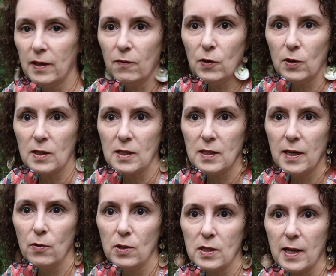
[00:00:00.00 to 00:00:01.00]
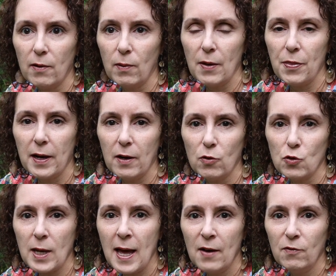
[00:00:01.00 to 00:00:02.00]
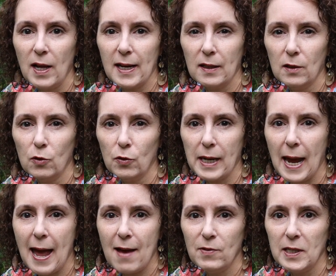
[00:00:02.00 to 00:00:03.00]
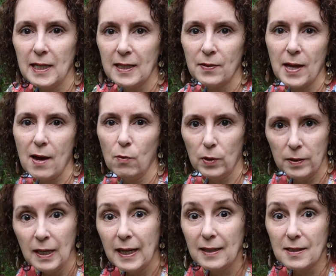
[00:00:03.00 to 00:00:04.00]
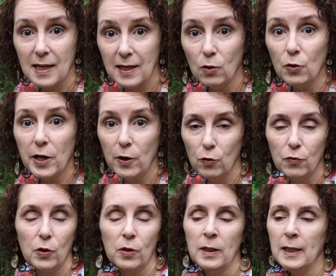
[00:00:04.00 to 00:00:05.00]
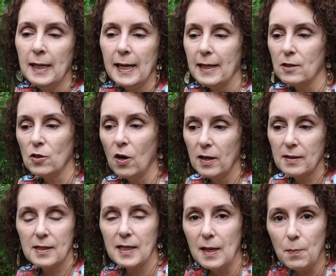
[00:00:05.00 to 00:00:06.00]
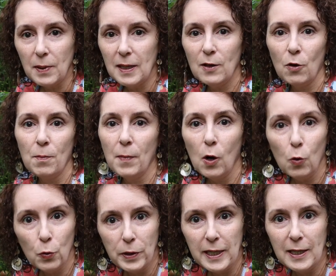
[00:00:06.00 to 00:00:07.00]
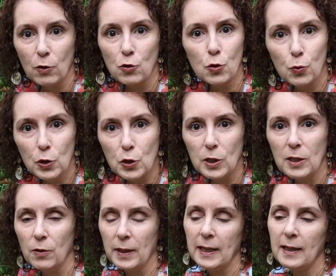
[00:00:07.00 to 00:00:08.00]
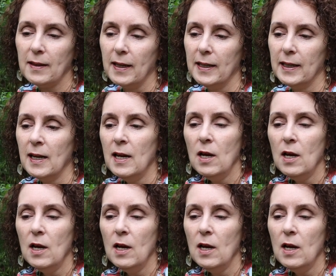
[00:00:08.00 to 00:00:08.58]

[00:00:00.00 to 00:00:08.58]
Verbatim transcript: if you can notice that right there, there's kind of like a little cavity in that one. It's healed over. It's not seepy or moldy or squishy or anything.